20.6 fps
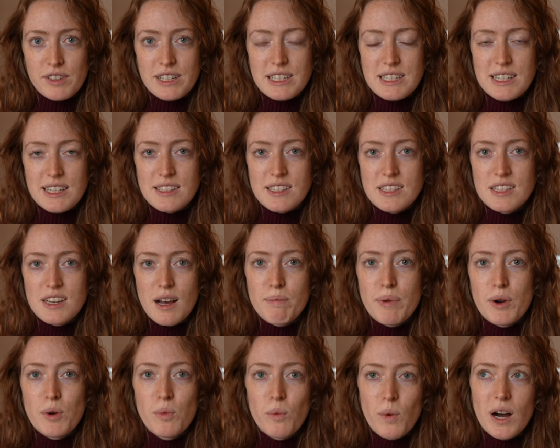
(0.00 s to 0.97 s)
reasons.
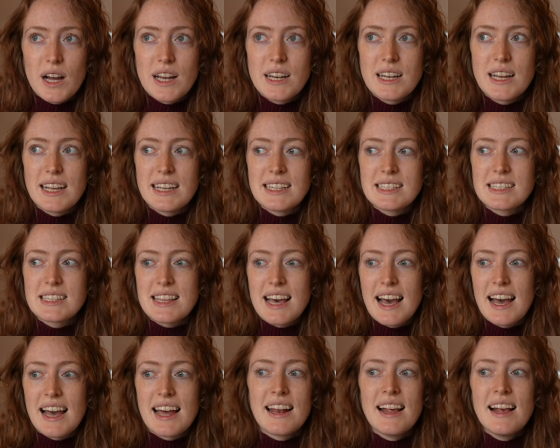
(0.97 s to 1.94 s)
Number one is
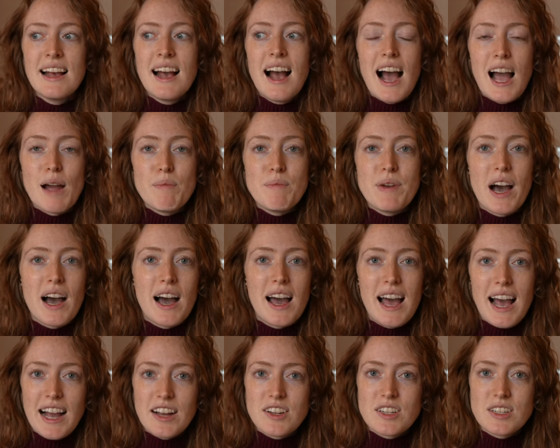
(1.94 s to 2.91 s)
that I'm
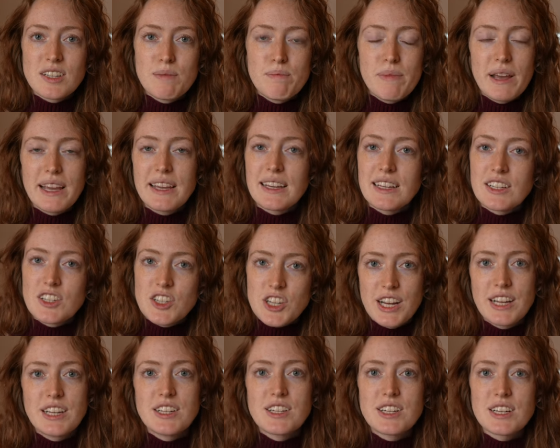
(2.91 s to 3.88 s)
not actually making
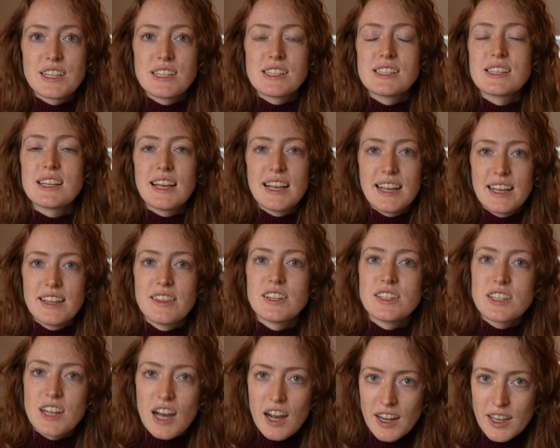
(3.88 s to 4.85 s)
changes in the
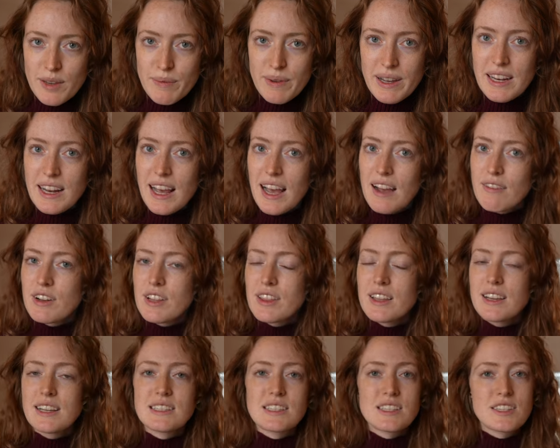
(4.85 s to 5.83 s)
document.
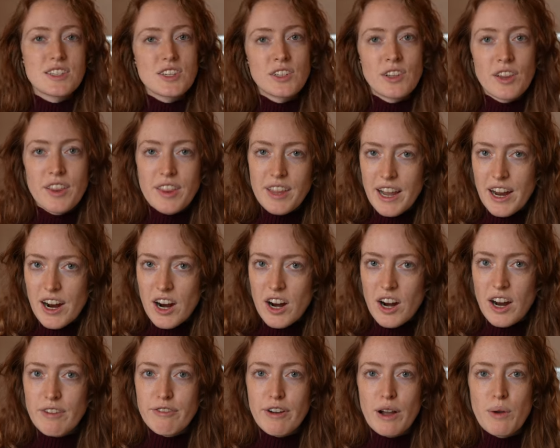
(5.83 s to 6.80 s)
Everything is still there
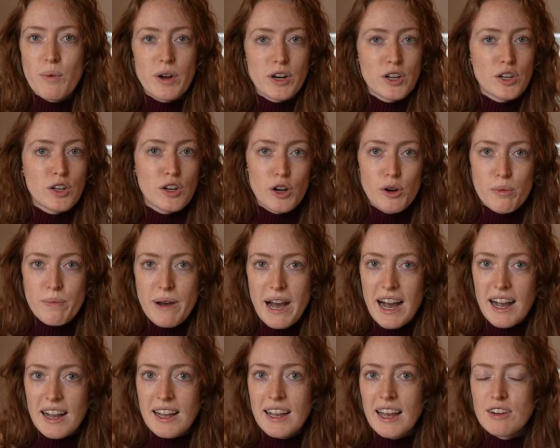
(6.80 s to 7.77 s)
if I wanna go
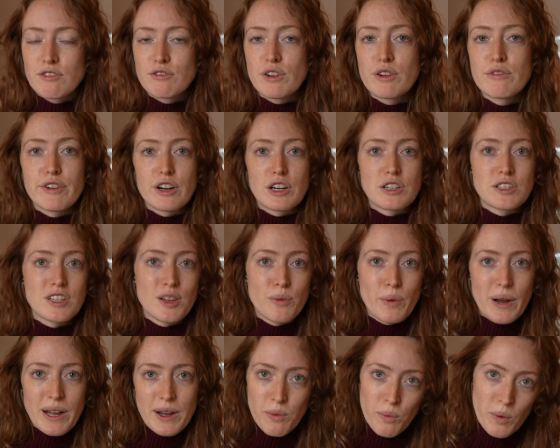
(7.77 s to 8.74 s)
back and revert to the
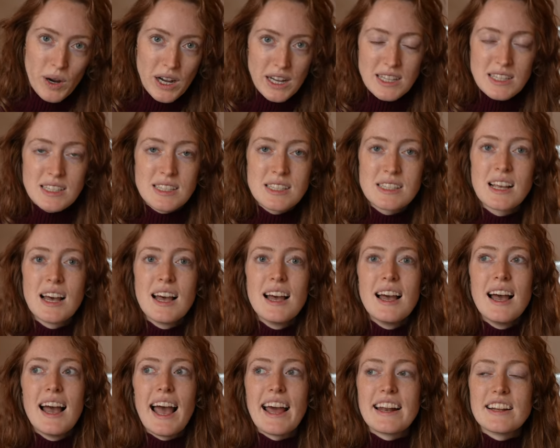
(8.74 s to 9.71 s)
way it was.
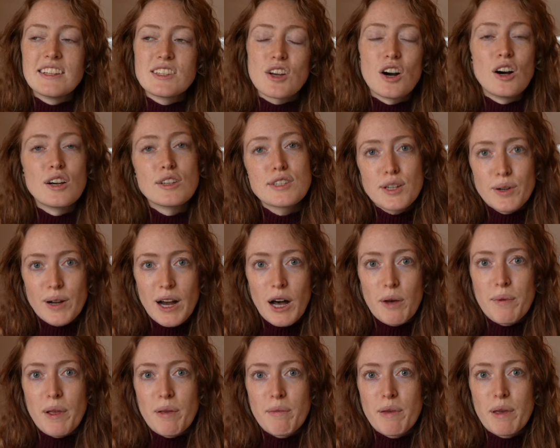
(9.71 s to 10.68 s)
And it's also
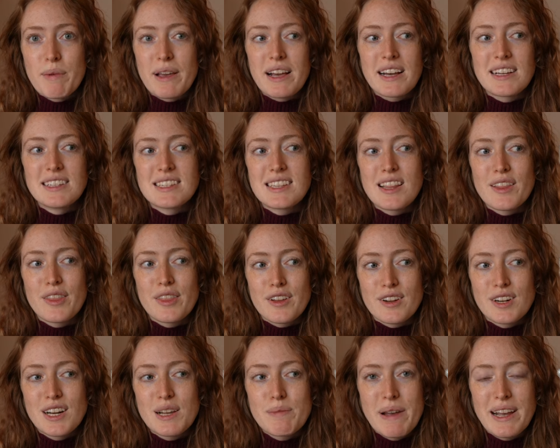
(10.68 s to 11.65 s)
helping me because the
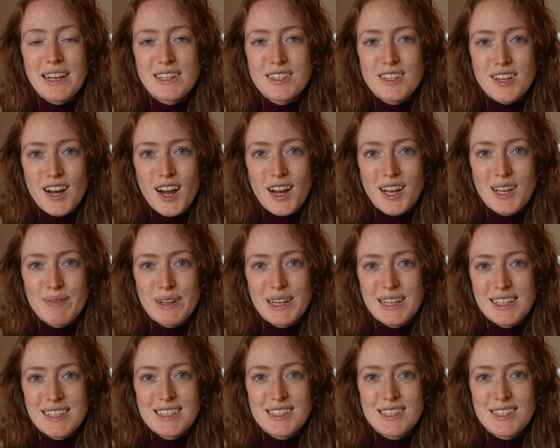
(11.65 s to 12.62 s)
30 page
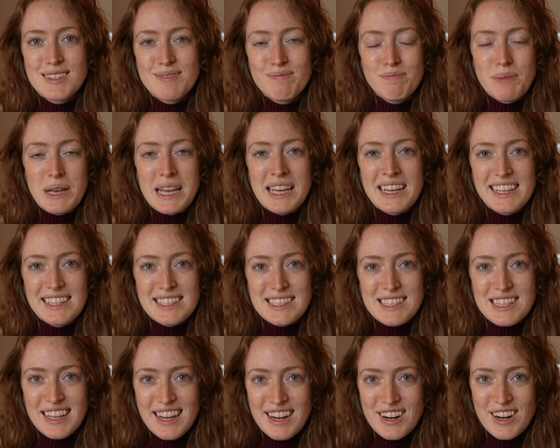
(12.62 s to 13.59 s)
document is big and
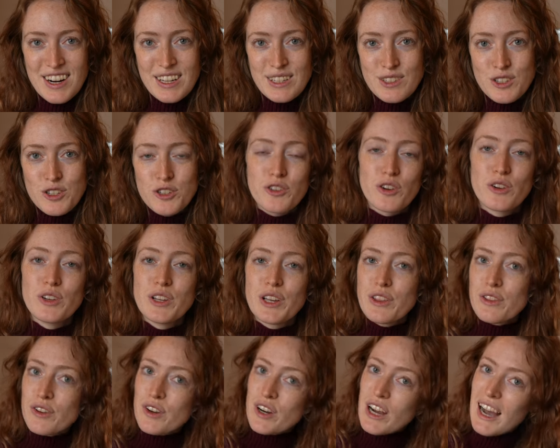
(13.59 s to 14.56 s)
scary and
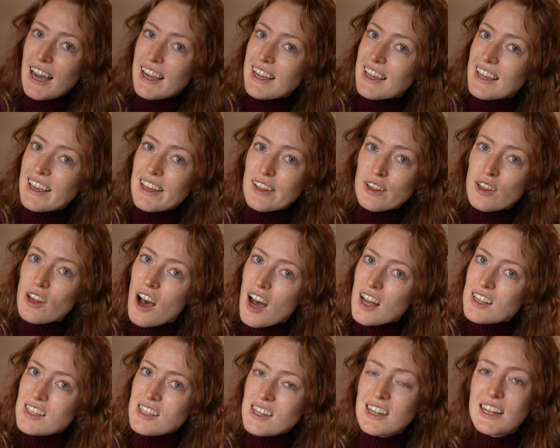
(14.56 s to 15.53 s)
scrolling through it, I can get
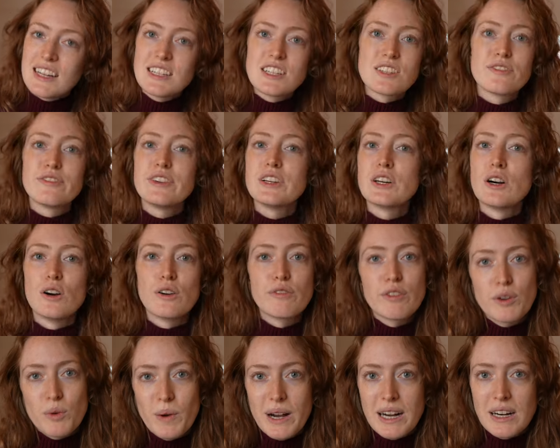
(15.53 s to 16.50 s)
lost and I just feel
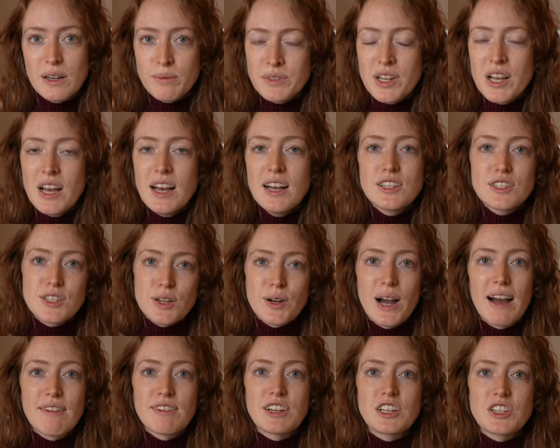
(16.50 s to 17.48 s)
overwhelmed. So
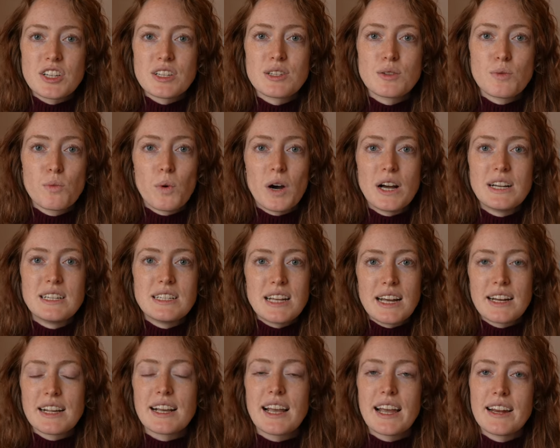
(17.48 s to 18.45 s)
having just one
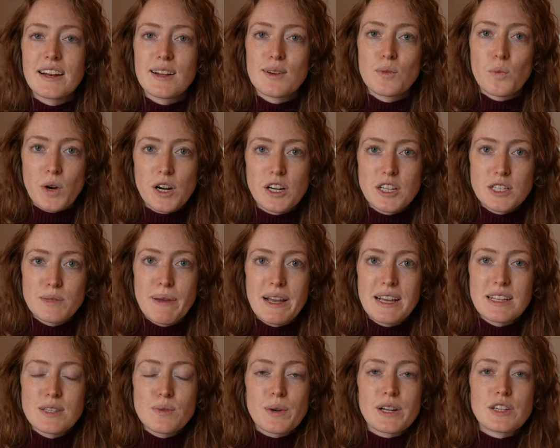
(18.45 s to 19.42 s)
dedicated
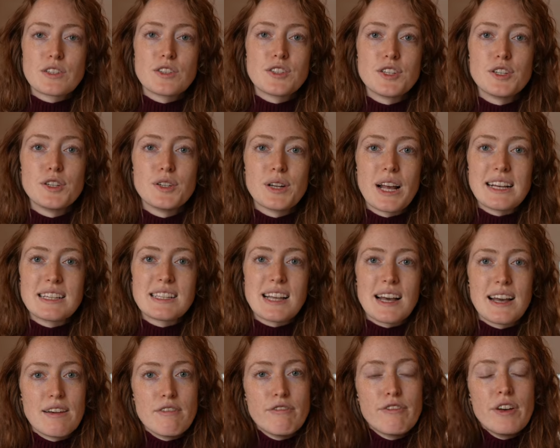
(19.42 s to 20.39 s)
workspace where as soon as
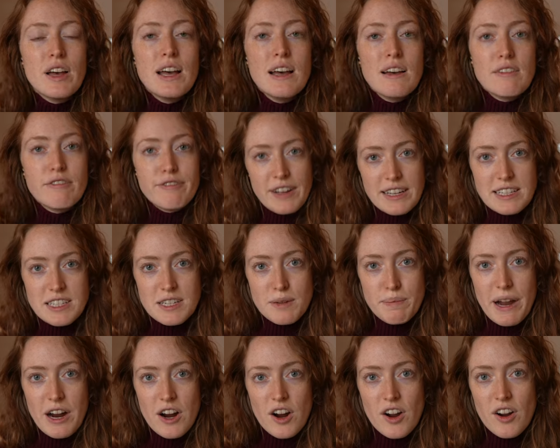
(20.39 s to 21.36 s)
I have fixed a
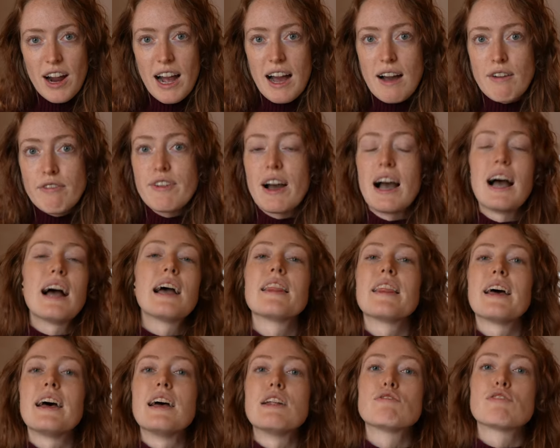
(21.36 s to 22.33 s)
paragraph, I
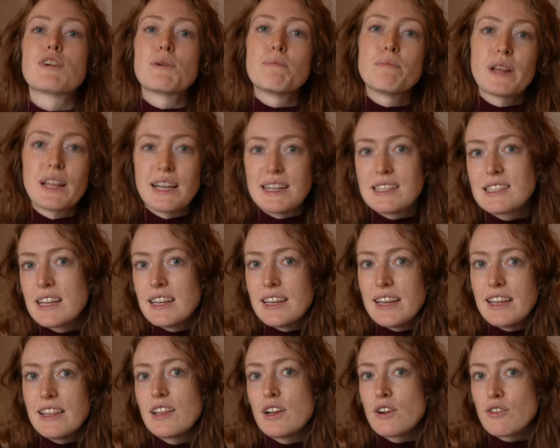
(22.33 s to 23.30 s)
then replace it
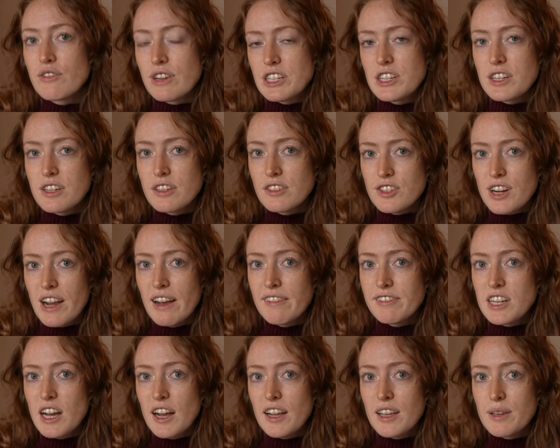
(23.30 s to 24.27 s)
in the original
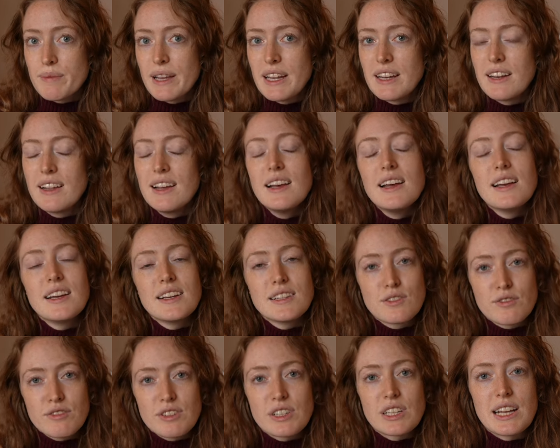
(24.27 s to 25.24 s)
draft document
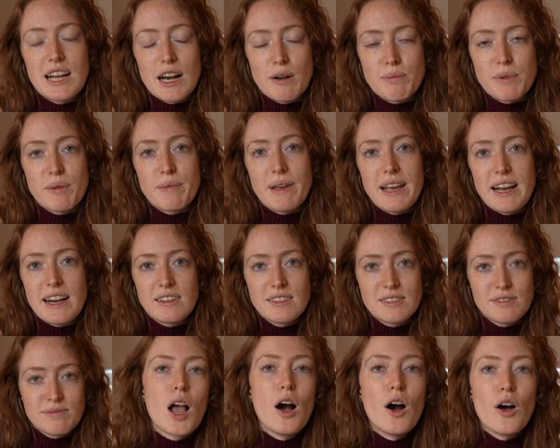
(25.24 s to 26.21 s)
is really helping me out.
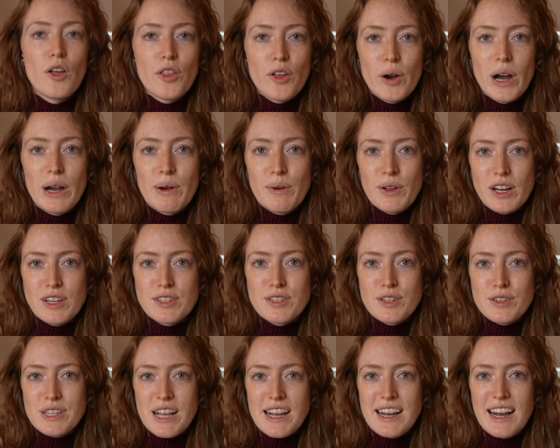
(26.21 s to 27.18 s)
Although I will
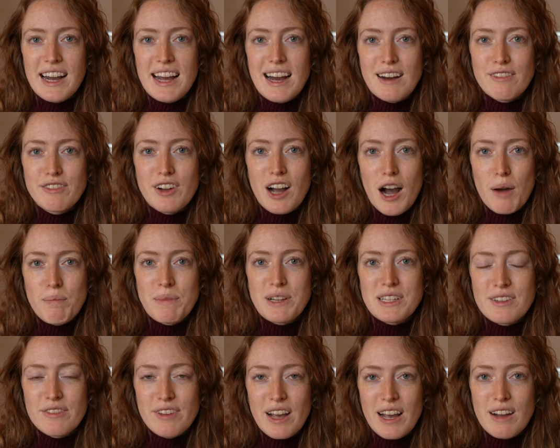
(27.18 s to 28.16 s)
also say I have
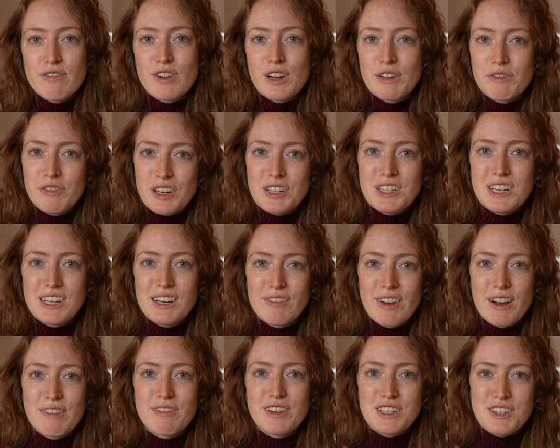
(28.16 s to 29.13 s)
copies of every version of
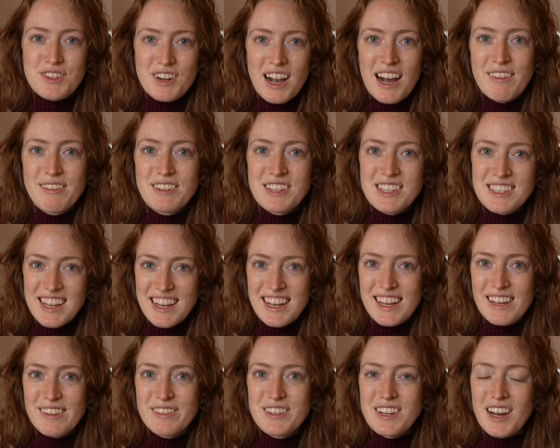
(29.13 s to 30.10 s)
every draft
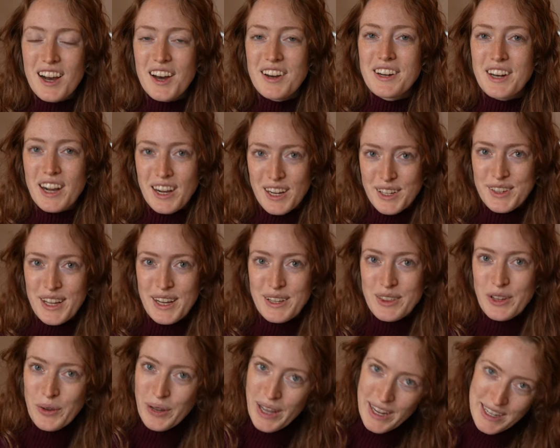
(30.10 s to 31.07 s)
saved on an online
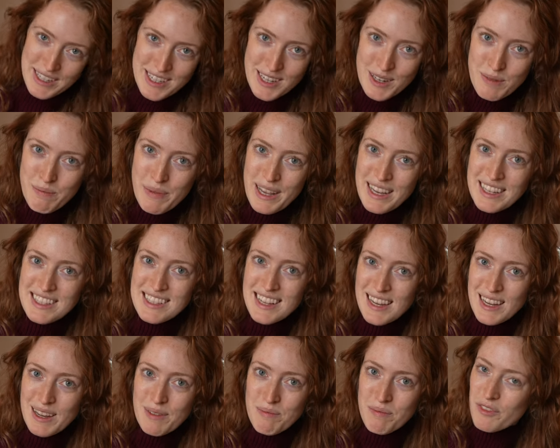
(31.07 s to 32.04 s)
location because I
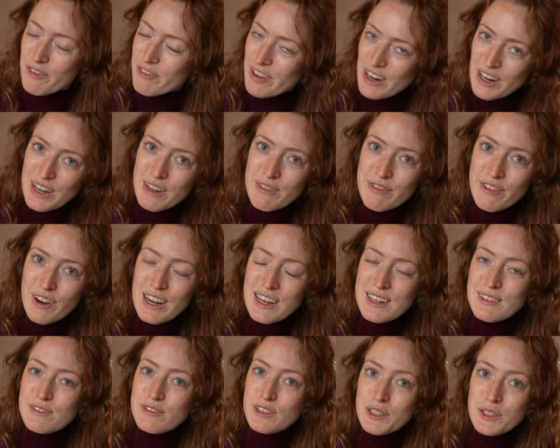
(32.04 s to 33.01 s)
am very afraid
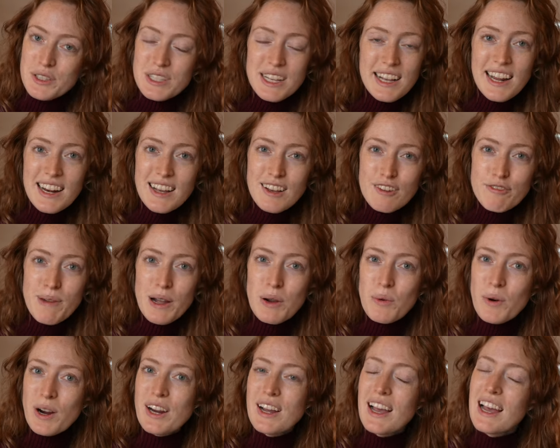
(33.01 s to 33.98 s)
of losing any of my
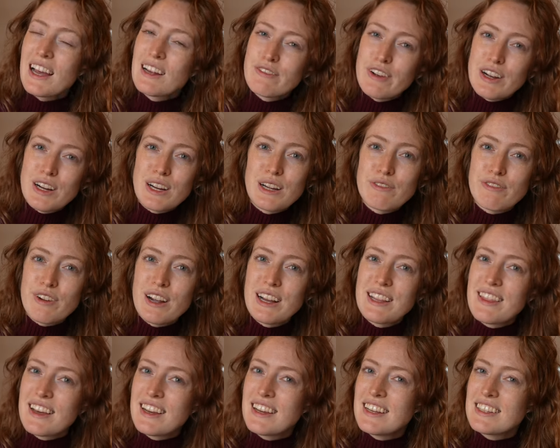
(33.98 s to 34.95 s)
work and very
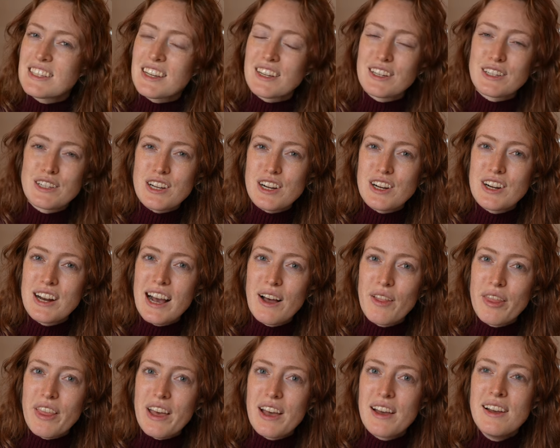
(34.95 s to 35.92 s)
afraid that it's gonna turn
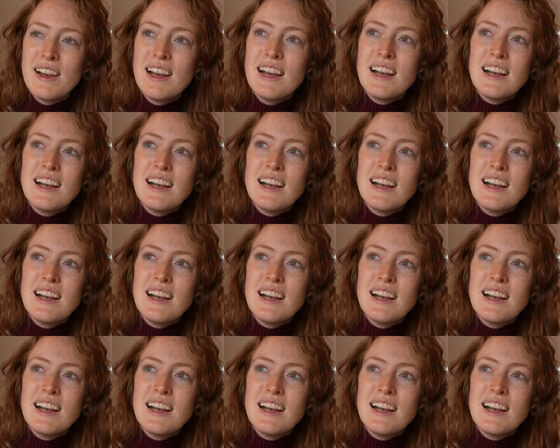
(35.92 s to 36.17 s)
out that